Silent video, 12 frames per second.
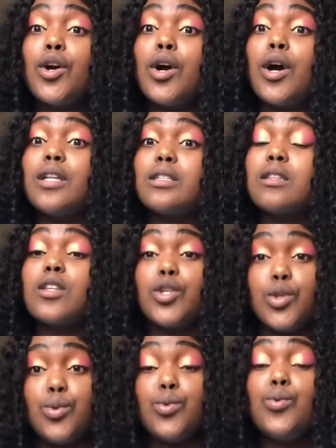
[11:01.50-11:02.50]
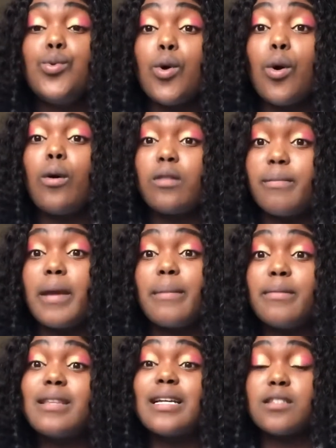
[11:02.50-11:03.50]
It's either you or the baby
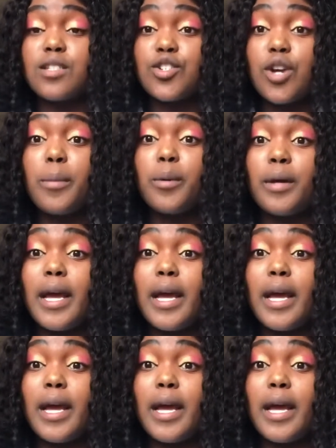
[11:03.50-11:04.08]
that's in trouble.